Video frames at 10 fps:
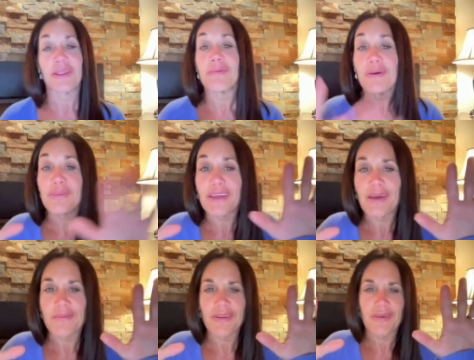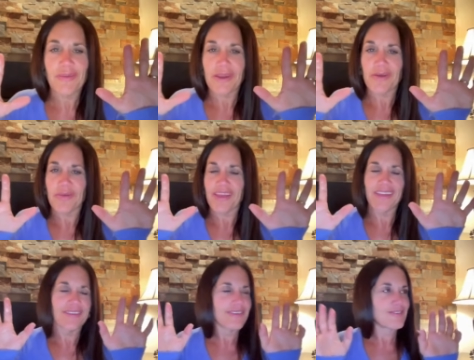but I'm not planning, I'm not making a
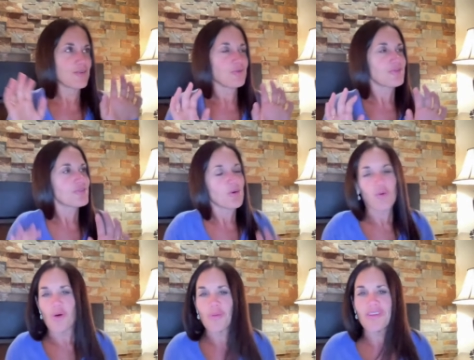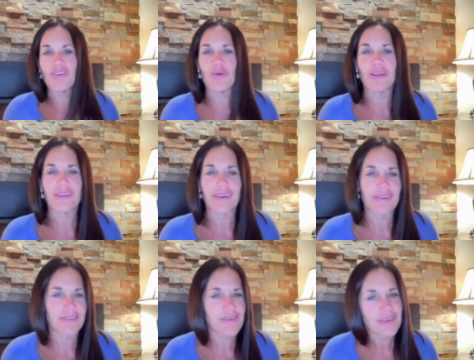plan. Don't, don't hold me to it.
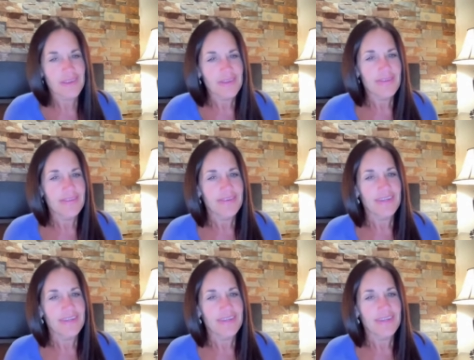'Cause